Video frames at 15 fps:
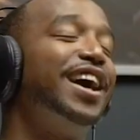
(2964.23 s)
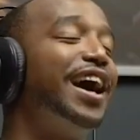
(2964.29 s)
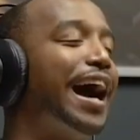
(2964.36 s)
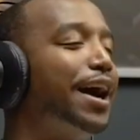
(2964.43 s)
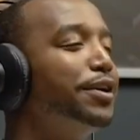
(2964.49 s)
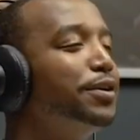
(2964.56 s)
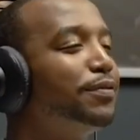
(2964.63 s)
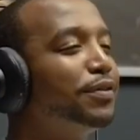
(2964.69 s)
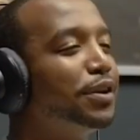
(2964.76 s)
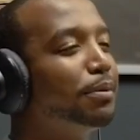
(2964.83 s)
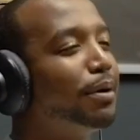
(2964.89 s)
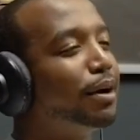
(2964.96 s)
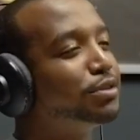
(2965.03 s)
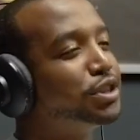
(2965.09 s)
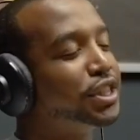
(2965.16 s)
how do you feel
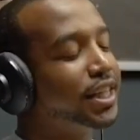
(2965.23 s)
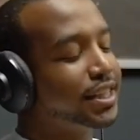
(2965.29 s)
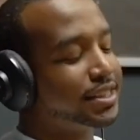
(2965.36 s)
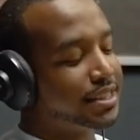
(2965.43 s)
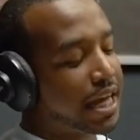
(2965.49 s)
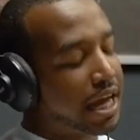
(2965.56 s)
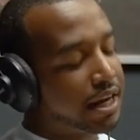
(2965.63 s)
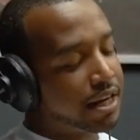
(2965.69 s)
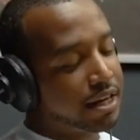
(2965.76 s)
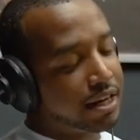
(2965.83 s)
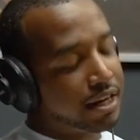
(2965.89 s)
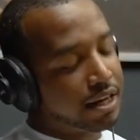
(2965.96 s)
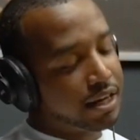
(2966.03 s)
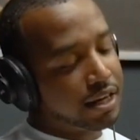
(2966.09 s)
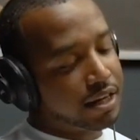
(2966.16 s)
about chicks that,
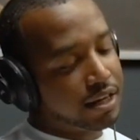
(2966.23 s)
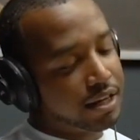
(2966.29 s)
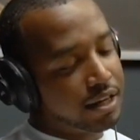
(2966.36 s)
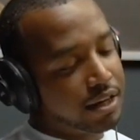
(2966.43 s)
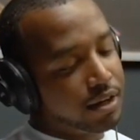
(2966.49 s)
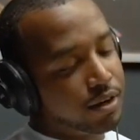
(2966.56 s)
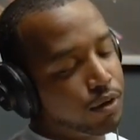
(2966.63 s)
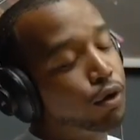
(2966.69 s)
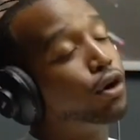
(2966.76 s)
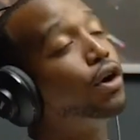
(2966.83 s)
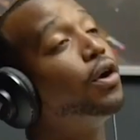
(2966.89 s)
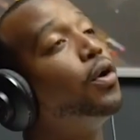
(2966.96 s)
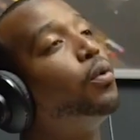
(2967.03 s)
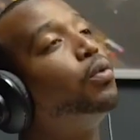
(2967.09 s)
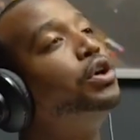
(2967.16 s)
uh, or
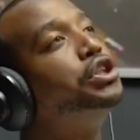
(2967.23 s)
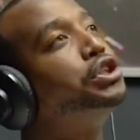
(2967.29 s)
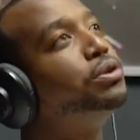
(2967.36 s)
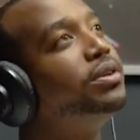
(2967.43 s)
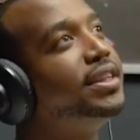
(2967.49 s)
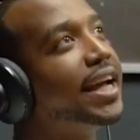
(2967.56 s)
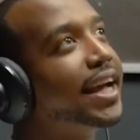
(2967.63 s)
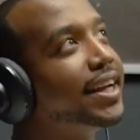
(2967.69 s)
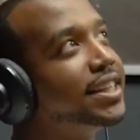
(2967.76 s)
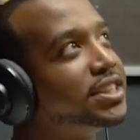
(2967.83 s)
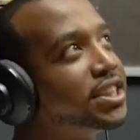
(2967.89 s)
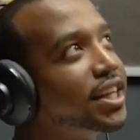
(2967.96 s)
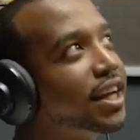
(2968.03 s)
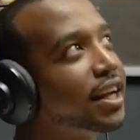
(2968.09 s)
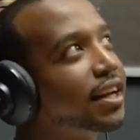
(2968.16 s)
would you date a
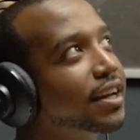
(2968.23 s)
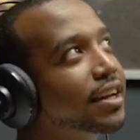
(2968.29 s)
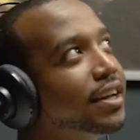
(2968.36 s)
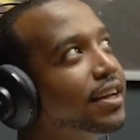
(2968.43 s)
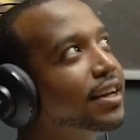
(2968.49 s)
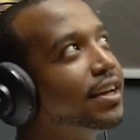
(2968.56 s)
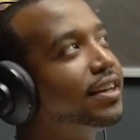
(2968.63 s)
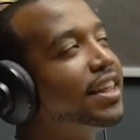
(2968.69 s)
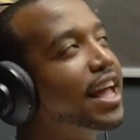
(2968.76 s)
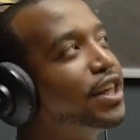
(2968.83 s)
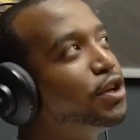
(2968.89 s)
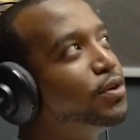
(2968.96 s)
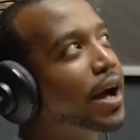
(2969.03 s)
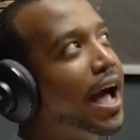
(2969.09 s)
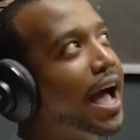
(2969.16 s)
chick that
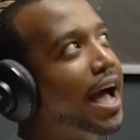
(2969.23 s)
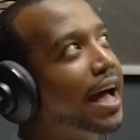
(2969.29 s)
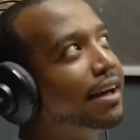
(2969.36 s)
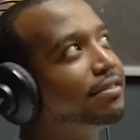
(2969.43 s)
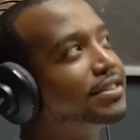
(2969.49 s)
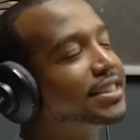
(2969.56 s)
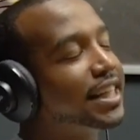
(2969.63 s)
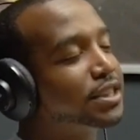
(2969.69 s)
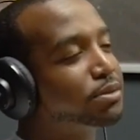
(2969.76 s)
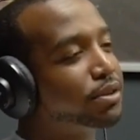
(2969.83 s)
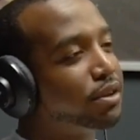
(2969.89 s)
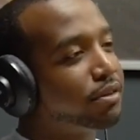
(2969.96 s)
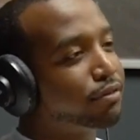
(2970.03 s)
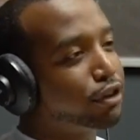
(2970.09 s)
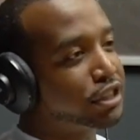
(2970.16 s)
you have sex with on
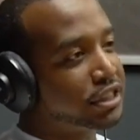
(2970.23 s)
the first